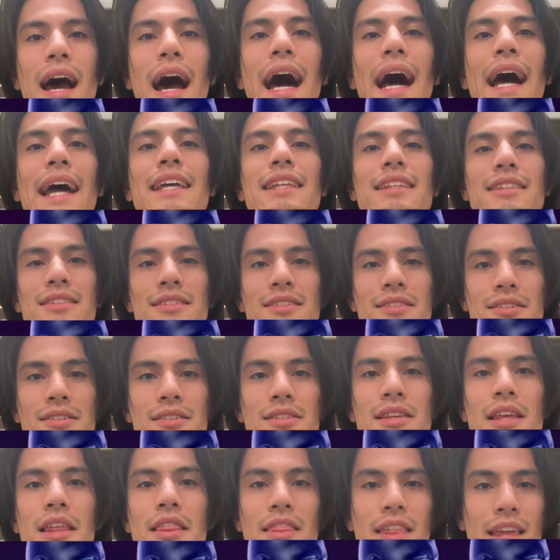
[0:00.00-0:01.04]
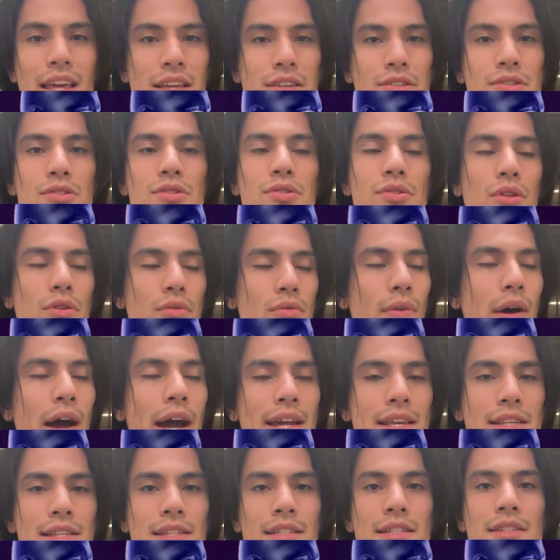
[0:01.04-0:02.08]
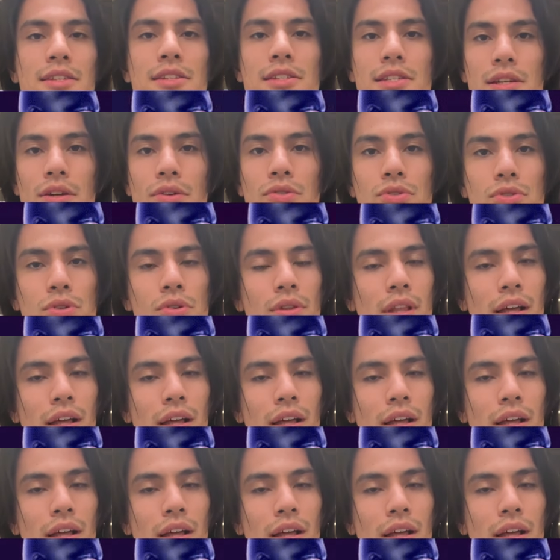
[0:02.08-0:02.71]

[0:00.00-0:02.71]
heightens thanks to the rising CO2